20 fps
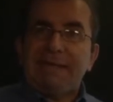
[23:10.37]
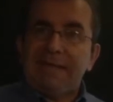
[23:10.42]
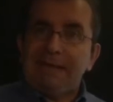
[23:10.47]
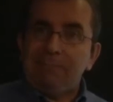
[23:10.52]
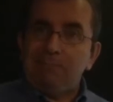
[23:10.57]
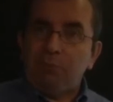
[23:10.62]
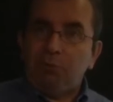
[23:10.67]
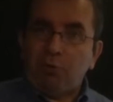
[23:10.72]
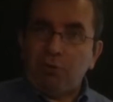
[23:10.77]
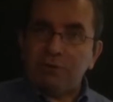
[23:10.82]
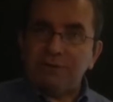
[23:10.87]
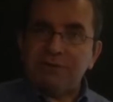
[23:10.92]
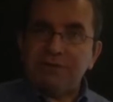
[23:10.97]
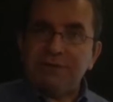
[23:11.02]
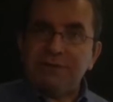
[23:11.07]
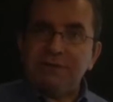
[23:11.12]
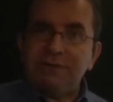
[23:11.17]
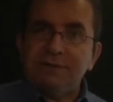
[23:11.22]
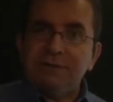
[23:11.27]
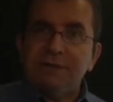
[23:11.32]

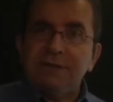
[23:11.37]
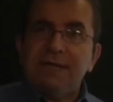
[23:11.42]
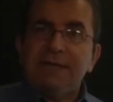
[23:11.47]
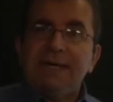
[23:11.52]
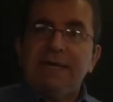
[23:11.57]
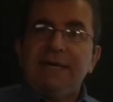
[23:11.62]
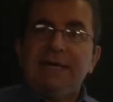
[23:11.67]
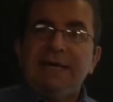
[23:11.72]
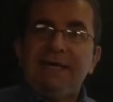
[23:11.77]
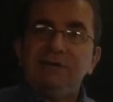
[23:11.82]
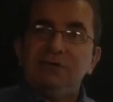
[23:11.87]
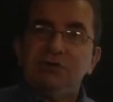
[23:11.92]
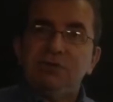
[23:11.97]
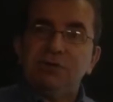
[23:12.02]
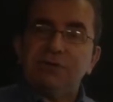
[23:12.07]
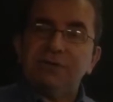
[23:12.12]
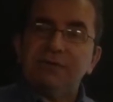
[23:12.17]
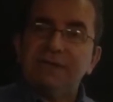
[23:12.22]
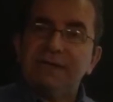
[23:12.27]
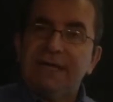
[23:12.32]
important. In
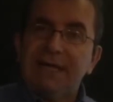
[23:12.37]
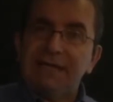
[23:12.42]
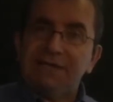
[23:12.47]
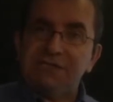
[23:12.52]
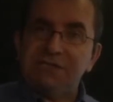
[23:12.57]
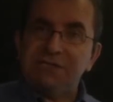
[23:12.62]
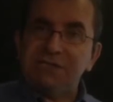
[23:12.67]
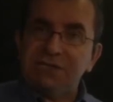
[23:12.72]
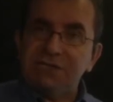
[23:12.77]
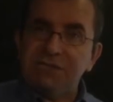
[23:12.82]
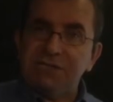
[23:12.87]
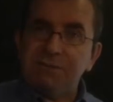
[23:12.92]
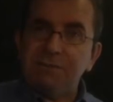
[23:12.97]
certain cases,